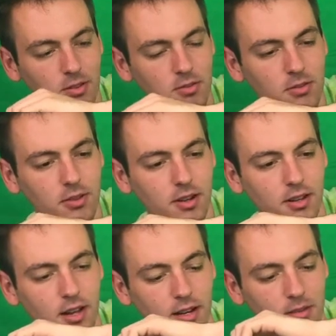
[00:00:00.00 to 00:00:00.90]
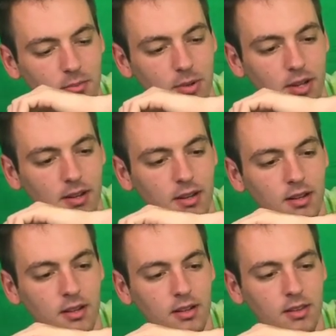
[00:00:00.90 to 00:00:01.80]
through North Carolina, but
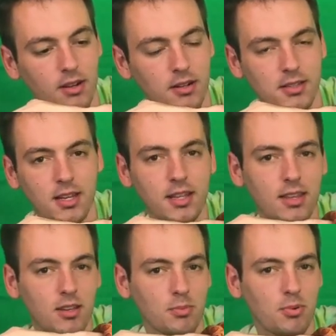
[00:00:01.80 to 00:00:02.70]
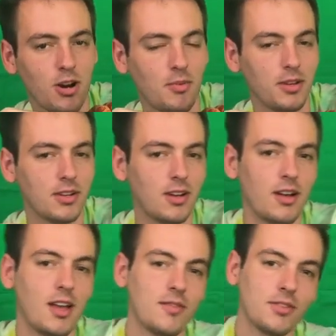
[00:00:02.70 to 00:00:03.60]
they're a snake that you're probably not
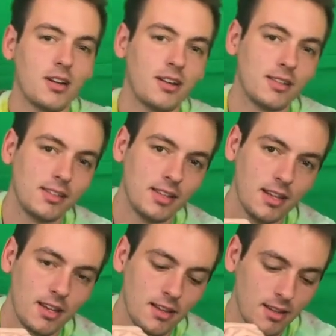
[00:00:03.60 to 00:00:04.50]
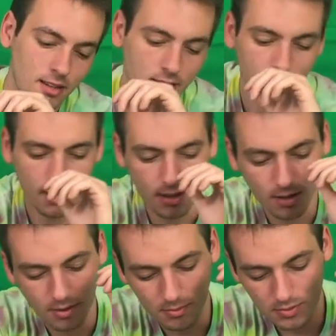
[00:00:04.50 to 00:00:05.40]
ever gonna see
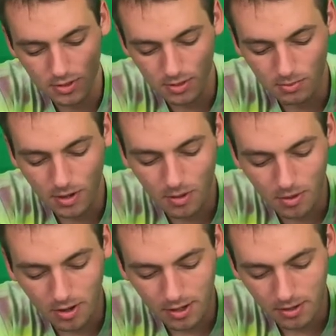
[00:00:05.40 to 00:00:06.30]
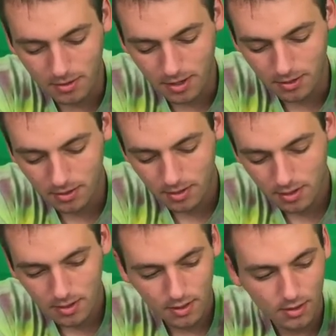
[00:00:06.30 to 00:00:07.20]
just by walking around.
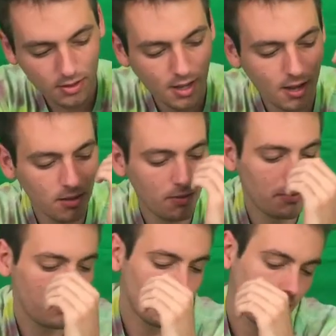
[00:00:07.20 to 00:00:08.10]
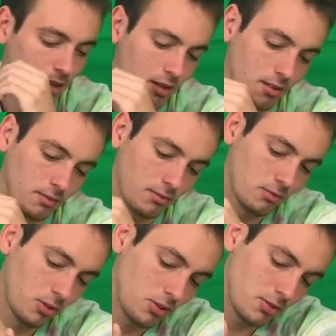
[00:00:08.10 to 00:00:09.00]
They're kind of
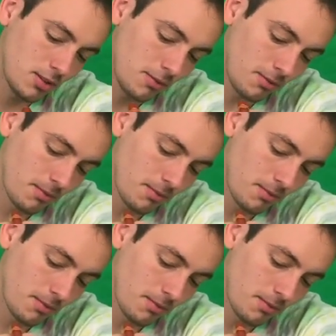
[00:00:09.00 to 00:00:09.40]
reclusive.